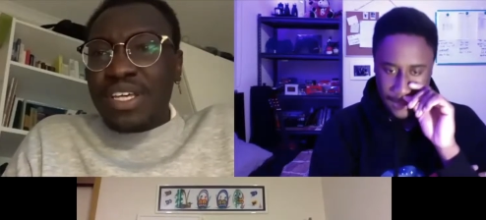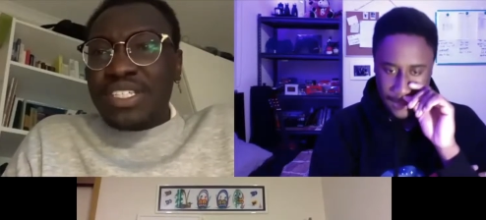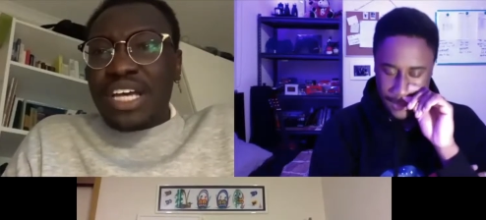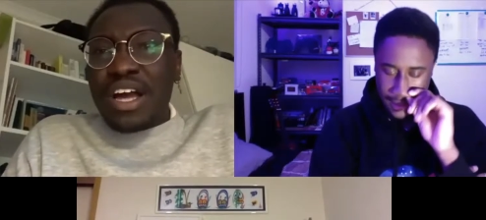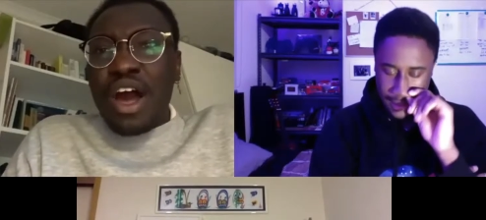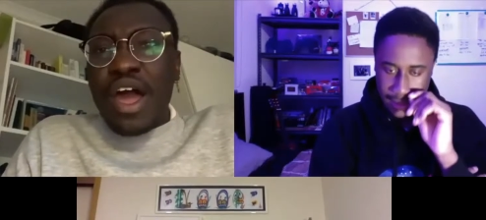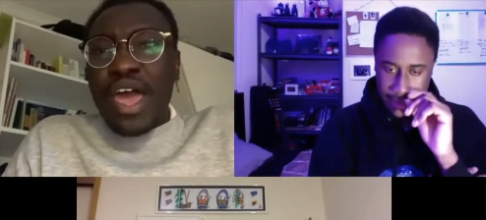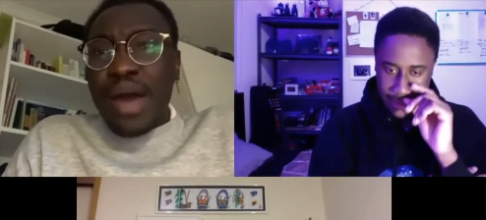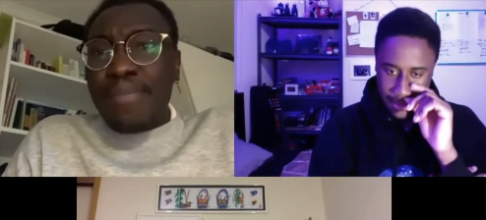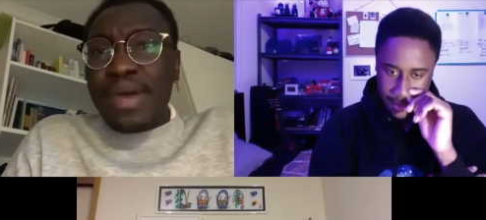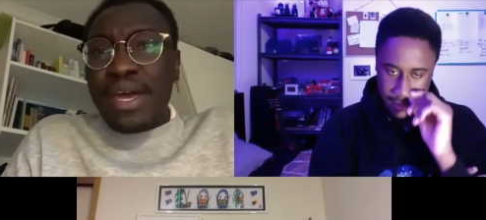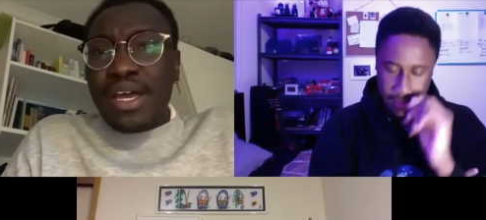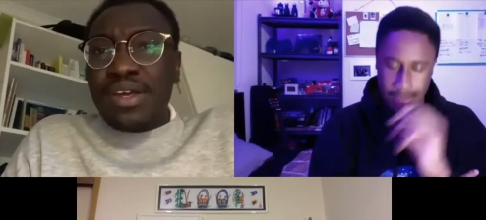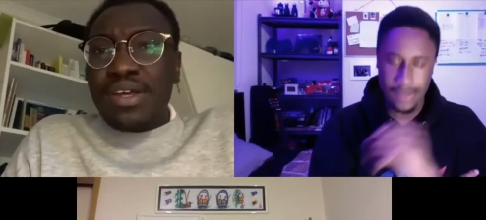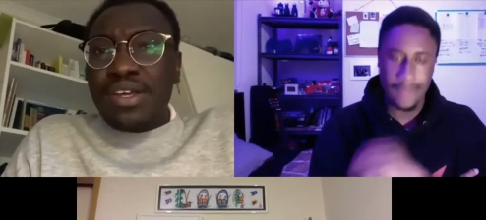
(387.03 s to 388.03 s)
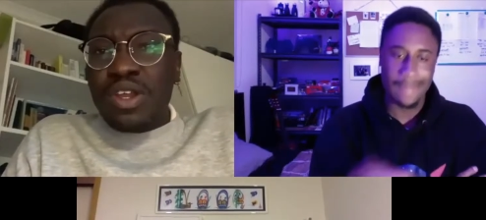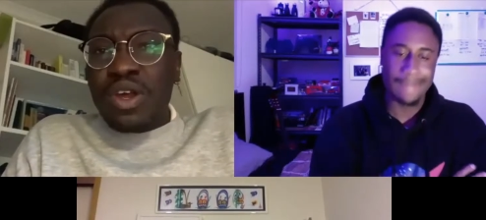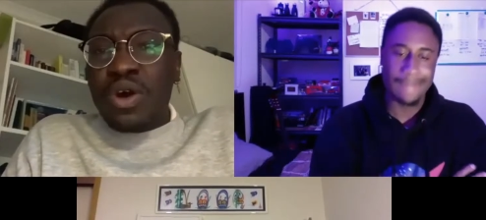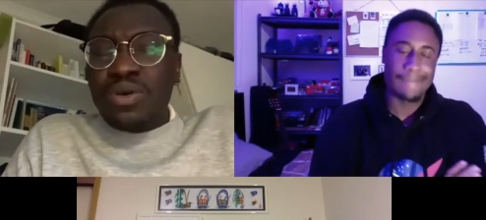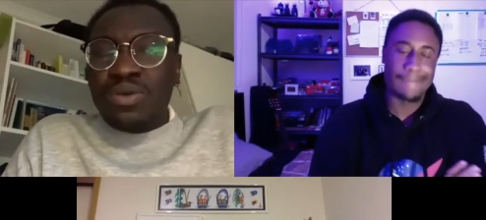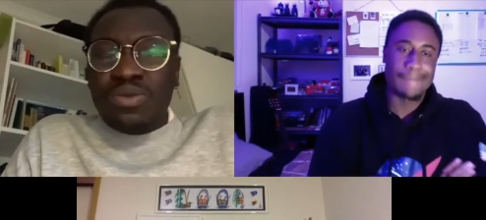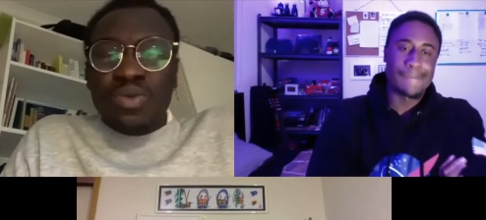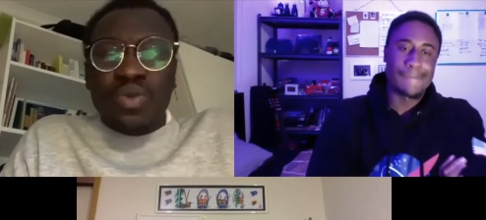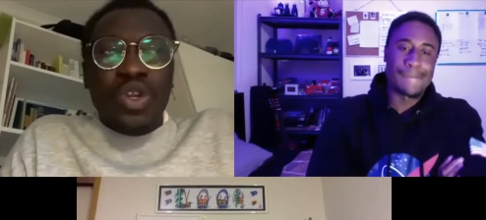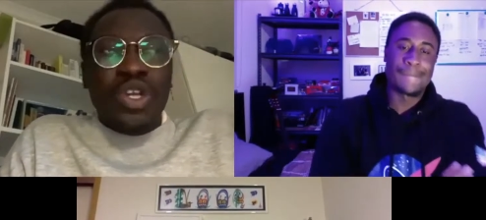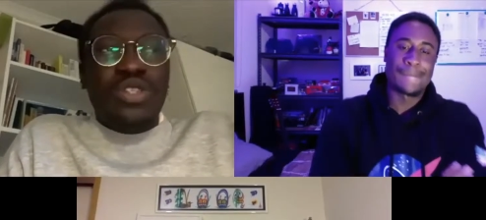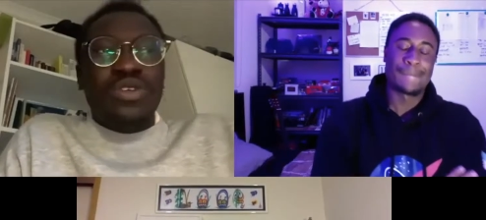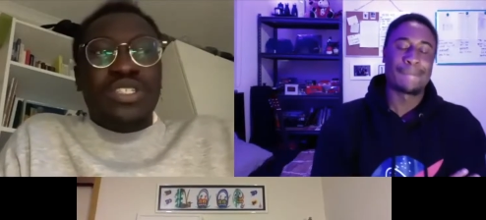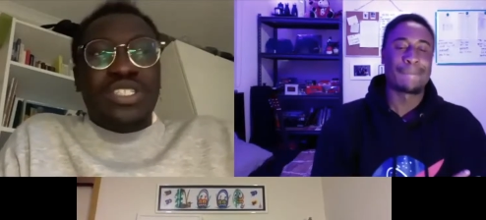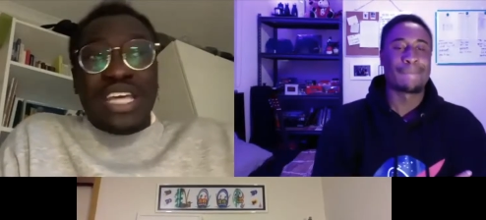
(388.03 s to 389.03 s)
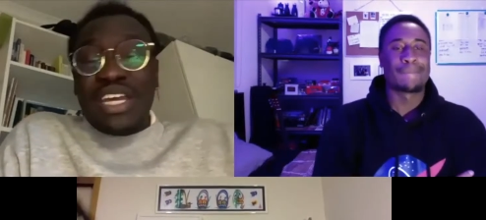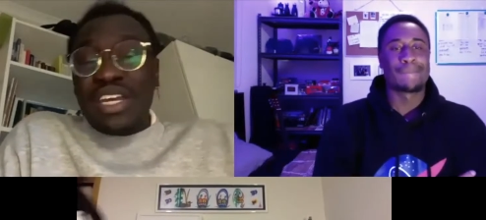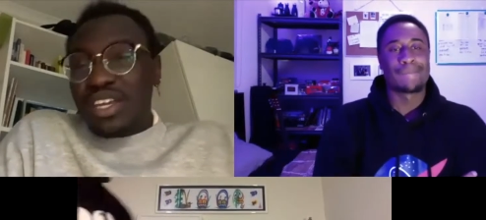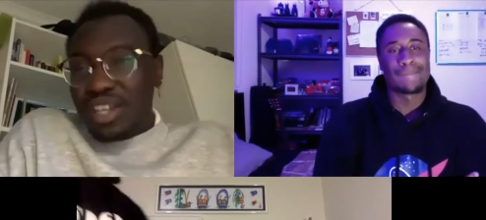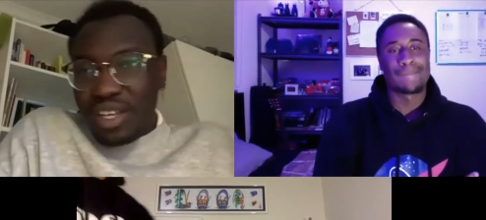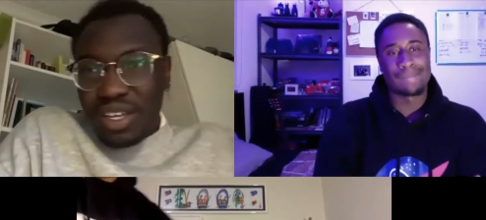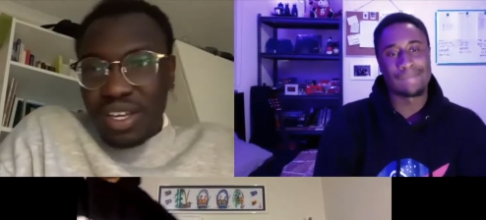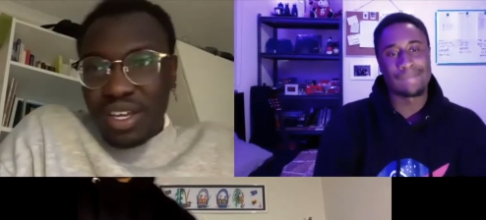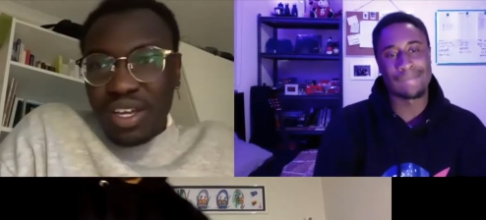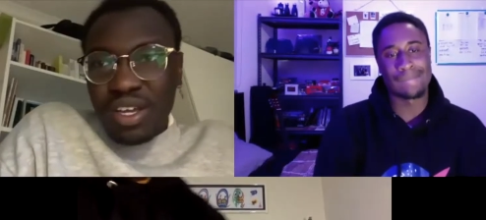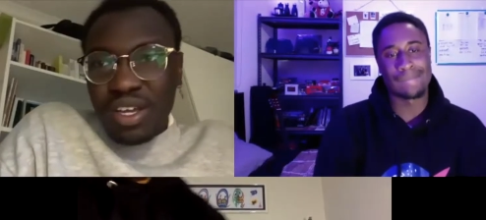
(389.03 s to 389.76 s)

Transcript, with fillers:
Speaker 1: It's like, oh yeah, I bet you know we need to extend it.